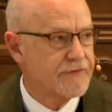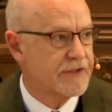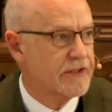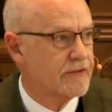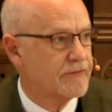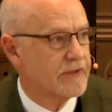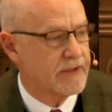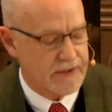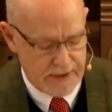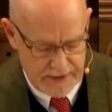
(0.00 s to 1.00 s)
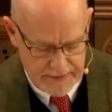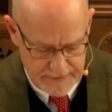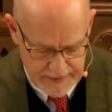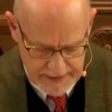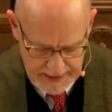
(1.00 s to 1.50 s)
children,
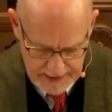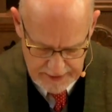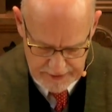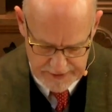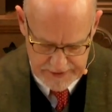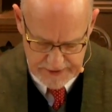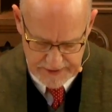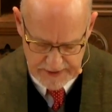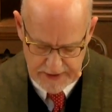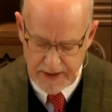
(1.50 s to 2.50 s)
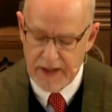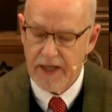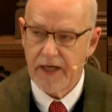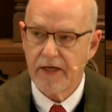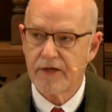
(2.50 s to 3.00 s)
then heirs,
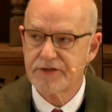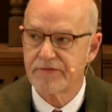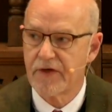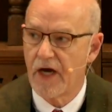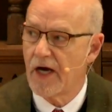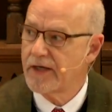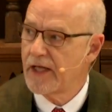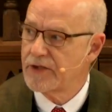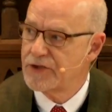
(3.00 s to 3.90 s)
heirs of God and